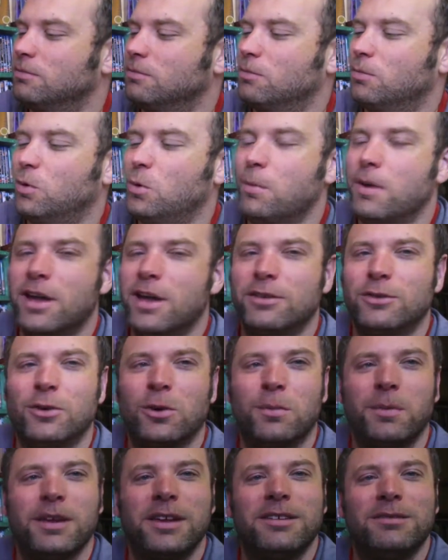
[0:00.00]
well-made
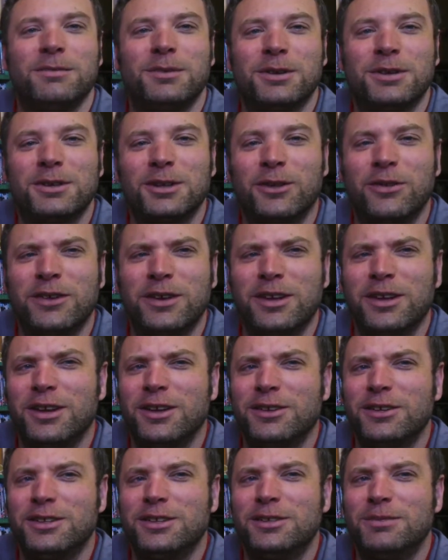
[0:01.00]
copy, but I think it
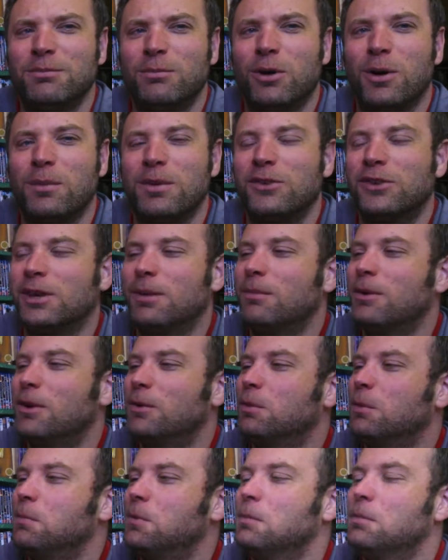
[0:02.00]
just might be in some ways
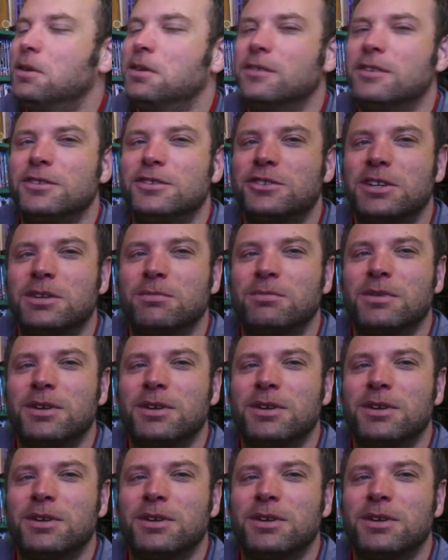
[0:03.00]
might be a bit of a cheap